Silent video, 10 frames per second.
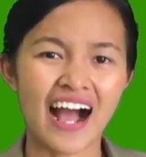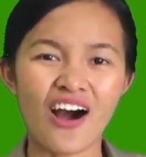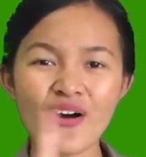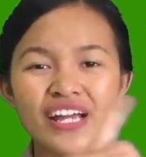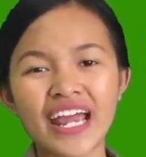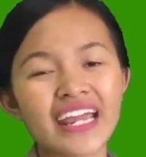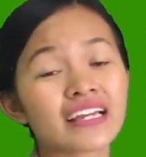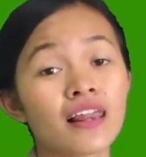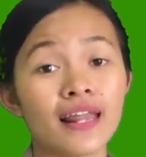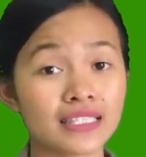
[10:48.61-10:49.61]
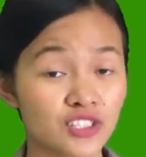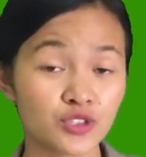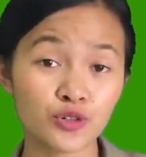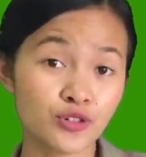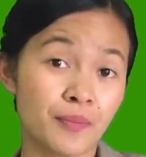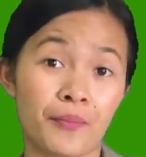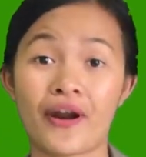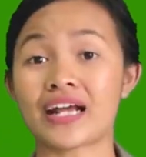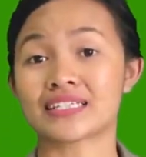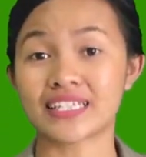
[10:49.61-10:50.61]
Okay, let's do the
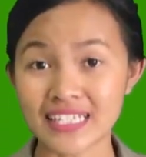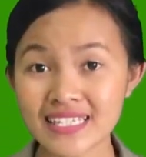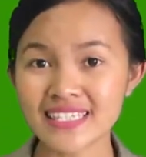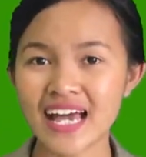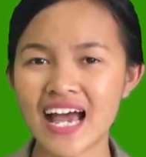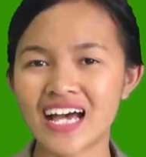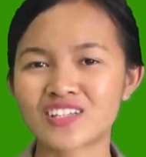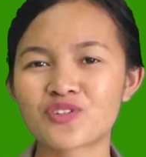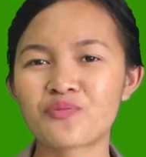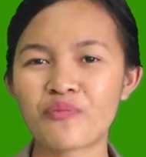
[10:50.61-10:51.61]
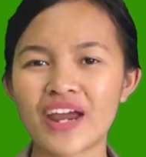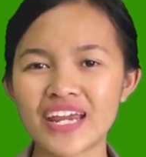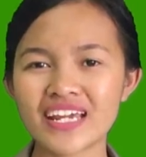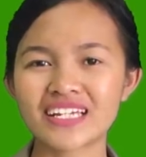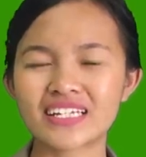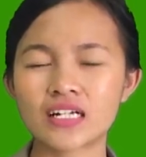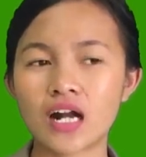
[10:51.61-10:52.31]
practice to make